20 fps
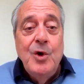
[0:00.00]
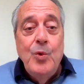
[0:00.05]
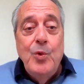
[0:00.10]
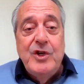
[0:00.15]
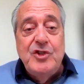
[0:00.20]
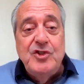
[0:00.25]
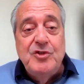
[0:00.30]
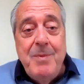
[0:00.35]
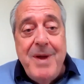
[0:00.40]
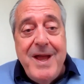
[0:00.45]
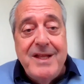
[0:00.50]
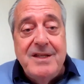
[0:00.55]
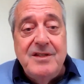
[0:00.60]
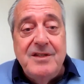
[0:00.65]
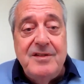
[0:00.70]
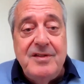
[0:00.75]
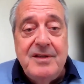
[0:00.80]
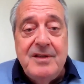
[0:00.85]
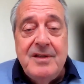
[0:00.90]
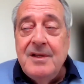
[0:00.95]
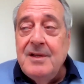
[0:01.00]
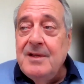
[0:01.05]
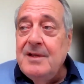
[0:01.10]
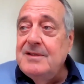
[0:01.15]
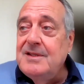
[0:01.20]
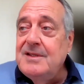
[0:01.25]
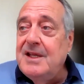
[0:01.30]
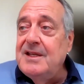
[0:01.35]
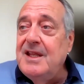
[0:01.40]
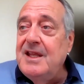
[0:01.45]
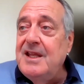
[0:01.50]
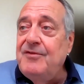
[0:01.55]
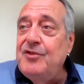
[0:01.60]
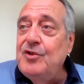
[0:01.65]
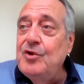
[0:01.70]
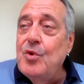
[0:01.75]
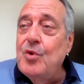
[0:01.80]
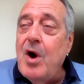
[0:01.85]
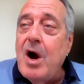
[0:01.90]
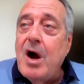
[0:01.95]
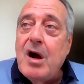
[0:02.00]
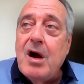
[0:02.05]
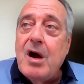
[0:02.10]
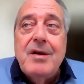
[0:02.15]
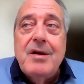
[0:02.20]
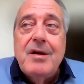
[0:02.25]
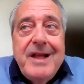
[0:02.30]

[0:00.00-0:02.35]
which meant that if you are,